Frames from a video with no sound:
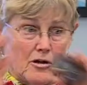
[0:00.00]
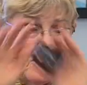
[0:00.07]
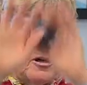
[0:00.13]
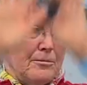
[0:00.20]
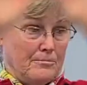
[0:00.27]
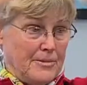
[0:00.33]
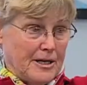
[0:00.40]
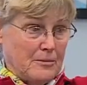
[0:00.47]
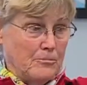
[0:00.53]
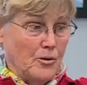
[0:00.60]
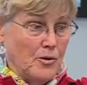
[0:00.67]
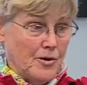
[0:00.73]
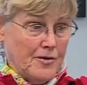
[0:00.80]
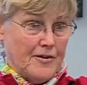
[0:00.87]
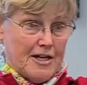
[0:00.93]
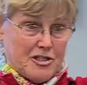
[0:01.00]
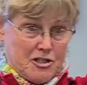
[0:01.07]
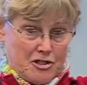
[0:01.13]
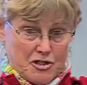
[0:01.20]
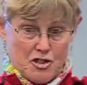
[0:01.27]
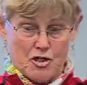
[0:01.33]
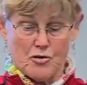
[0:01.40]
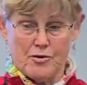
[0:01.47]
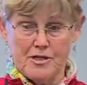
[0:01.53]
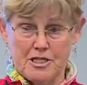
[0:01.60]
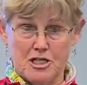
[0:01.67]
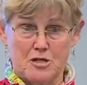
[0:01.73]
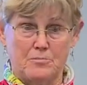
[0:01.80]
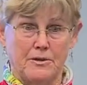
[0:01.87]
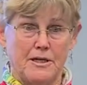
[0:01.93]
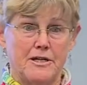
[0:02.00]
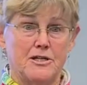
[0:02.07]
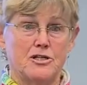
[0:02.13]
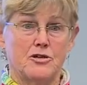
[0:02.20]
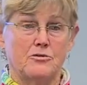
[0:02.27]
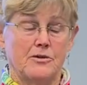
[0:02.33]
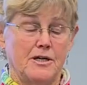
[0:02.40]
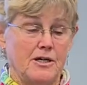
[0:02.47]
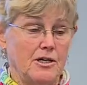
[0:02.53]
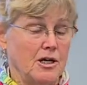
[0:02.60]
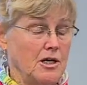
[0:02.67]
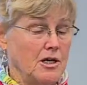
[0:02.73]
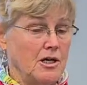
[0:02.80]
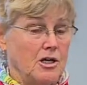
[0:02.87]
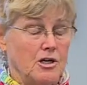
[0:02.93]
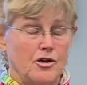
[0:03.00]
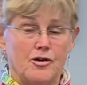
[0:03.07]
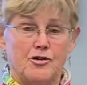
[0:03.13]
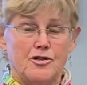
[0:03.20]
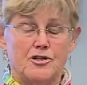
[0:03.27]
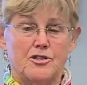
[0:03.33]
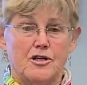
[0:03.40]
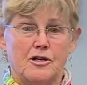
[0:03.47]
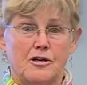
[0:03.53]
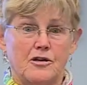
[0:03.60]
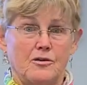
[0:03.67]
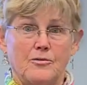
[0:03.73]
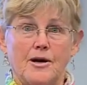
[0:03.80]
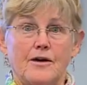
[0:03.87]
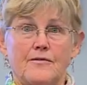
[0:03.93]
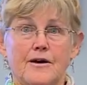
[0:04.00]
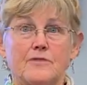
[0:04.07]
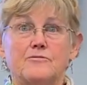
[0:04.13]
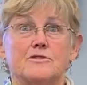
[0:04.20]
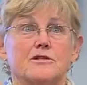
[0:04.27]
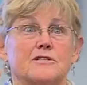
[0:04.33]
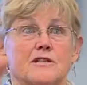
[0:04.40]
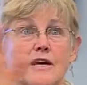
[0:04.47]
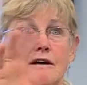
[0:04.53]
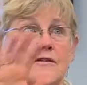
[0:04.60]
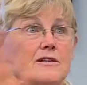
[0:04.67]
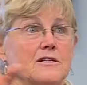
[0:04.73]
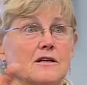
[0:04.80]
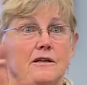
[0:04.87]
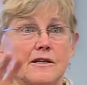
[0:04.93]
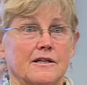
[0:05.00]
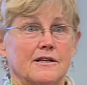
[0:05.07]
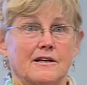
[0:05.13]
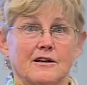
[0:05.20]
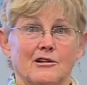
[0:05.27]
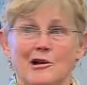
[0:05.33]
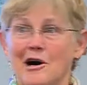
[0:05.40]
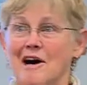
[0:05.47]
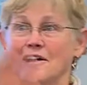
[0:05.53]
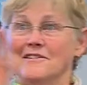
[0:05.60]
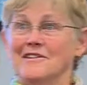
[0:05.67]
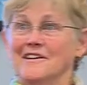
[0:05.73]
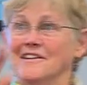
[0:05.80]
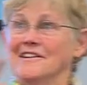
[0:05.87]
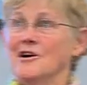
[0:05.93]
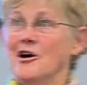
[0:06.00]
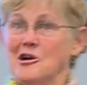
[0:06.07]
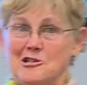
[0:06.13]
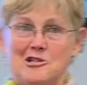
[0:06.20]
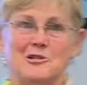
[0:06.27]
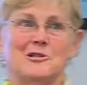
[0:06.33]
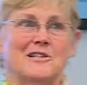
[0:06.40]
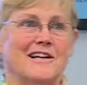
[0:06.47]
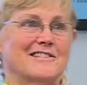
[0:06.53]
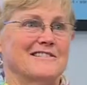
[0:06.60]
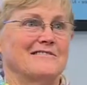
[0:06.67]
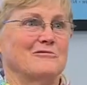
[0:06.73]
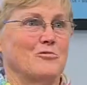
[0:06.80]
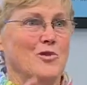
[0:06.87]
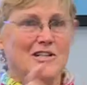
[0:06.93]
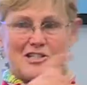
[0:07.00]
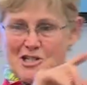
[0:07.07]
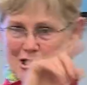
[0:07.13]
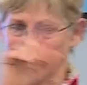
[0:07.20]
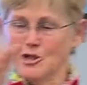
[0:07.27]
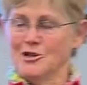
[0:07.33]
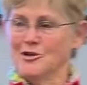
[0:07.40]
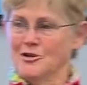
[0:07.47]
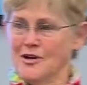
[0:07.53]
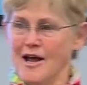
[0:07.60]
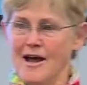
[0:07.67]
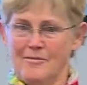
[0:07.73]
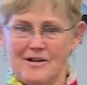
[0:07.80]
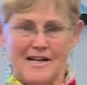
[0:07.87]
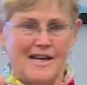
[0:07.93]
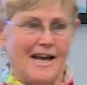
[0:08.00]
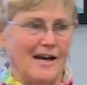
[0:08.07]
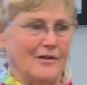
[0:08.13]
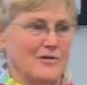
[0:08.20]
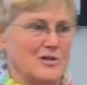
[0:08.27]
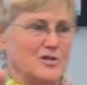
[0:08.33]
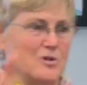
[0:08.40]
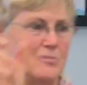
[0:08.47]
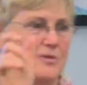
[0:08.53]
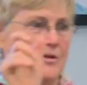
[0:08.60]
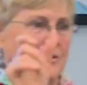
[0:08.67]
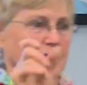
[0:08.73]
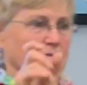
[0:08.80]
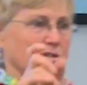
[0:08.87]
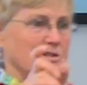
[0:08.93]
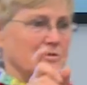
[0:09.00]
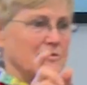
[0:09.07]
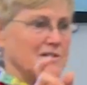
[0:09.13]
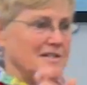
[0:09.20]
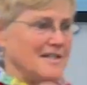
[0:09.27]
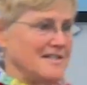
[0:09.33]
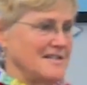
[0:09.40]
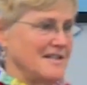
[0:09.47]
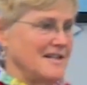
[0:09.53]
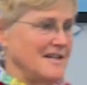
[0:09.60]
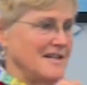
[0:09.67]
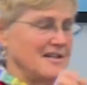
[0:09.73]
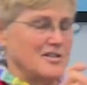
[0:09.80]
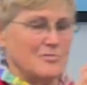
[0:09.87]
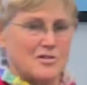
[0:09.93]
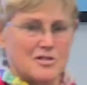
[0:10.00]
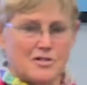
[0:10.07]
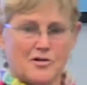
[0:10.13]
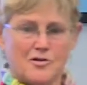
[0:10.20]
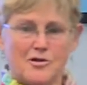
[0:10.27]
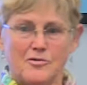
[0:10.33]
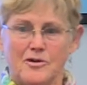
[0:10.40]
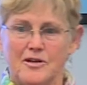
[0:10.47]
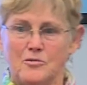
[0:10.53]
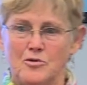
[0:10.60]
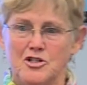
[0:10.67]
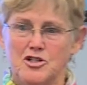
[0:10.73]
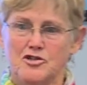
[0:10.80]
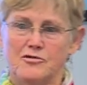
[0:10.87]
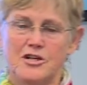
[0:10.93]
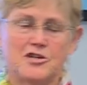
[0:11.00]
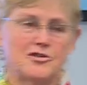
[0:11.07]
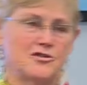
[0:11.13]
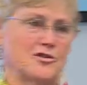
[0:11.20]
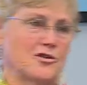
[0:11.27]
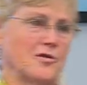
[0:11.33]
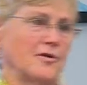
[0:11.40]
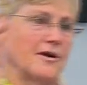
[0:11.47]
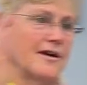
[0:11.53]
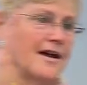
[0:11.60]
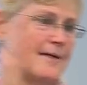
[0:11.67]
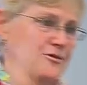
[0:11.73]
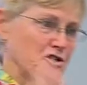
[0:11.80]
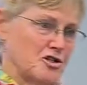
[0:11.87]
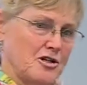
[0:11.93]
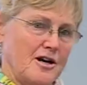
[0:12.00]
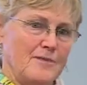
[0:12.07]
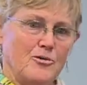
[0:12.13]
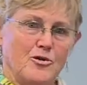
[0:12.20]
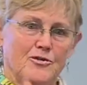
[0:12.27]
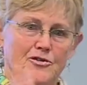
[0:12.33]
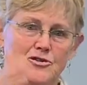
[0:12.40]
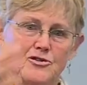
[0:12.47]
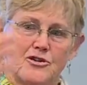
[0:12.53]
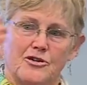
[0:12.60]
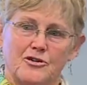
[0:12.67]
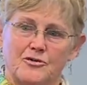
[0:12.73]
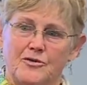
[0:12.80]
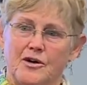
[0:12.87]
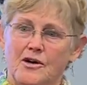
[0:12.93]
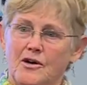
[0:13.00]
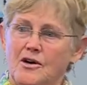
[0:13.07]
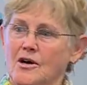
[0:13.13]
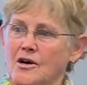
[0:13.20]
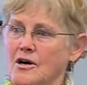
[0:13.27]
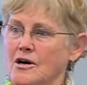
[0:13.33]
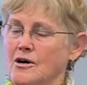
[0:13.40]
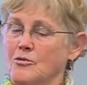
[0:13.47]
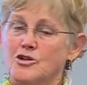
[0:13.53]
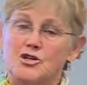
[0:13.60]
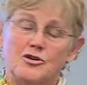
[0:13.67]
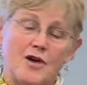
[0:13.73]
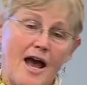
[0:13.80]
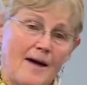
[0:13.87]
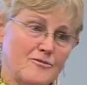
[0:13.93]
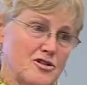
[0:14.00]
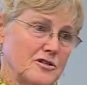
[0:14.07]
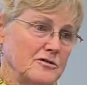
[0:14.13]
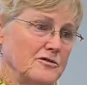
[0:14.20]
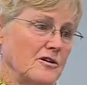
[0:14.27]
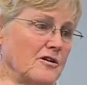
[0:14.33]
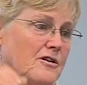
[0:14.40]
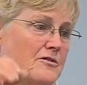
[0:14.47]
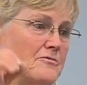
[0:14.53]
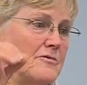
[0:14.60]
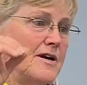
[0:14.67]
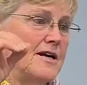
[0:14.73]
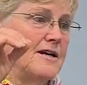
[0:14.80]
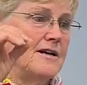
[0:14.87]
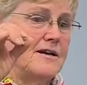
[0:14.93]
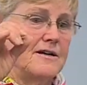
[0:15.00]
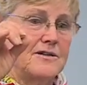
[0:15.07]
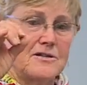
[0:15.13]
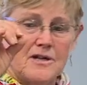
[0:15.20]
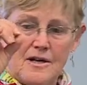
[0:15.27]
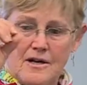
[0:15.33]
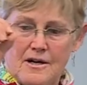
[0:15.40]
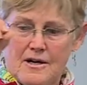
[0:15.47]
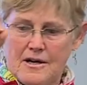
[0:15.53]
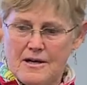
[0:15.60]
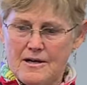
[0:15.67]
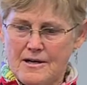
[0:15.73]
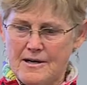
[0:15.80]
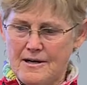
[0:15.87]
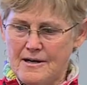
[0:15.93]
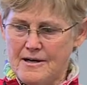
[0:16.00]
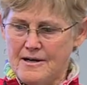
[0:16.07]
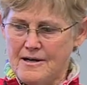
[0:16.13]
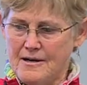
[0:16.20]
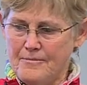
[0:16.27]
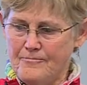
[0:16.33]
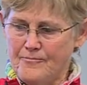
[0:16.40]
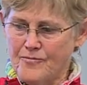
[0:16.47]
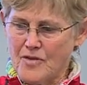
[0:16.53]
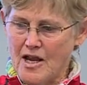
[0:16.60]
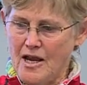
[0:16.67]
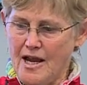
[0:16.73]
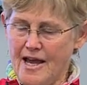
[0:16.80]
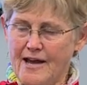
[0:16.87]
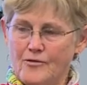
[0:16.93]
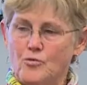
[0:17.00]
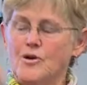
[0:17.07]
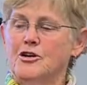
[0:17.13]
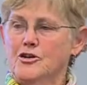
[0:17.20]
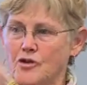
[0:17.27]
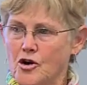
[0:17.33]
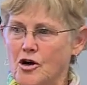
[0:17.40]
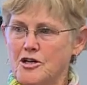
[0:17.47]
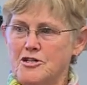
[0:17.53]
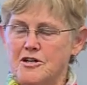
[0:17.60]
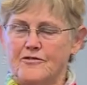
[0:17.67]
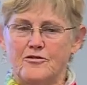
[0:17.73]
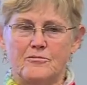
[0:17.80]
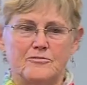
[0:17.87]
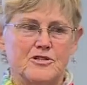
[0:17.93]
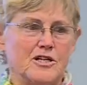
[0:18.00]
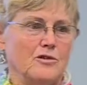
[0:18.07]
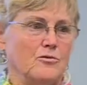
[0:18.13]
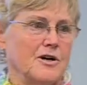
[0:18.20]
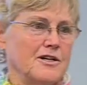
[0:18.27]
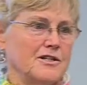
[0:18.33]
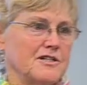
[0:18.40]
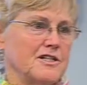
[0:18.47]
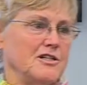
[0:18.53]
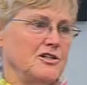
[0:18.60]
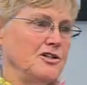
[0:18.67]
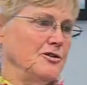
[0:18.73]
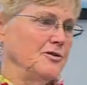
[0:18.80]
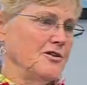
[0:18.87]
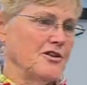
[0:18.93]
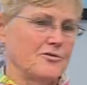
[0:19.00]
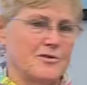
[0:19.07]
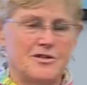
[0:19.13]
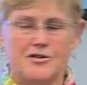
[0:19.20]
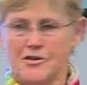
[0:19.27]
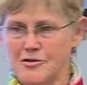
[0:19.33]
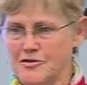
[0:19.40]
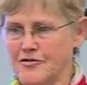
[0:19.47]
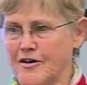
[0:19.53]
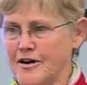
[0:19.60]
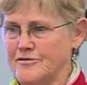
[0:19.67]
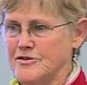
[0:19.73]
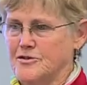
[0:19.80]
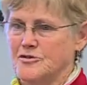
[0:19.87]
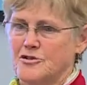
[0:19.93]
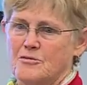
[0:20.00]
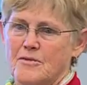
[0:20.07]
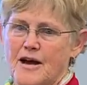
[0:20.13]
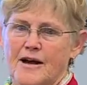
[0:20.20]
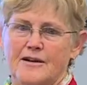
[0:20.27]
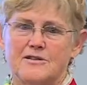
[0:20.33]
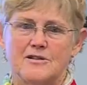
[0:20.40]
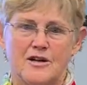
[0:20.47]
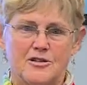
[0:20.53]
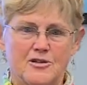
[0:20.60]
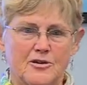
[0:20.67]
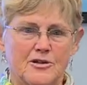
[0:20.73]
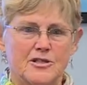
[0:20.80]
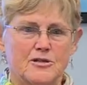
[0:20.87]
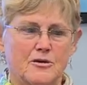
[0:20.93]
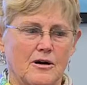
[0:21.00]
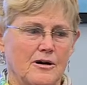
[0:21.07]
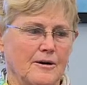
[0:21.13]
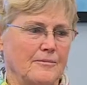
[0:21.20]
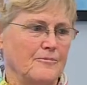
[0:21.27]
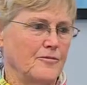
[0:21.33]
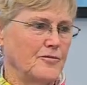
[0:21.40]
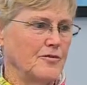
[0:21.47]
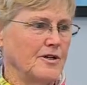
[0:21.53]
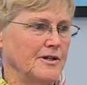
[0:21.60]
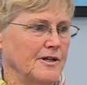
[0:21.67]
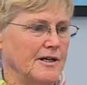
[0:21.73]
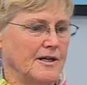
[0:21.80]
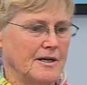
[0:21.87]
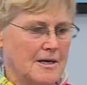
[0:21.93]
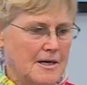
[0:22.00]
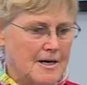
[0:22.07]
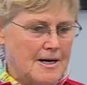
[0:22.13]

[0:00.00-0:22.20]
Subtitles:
on a big board, that's the display screen, you're just going to go, wow, Sally's collecting a lot. Heart Zones wants to learn how many calories you're burning, what your intensity is, what zone you're in, which direction you're going, how much time you're in the zone, what your absolute heart rate is, and when you're crossing from T1 to T2 in 3 zones, 5 zones are max. So it's really...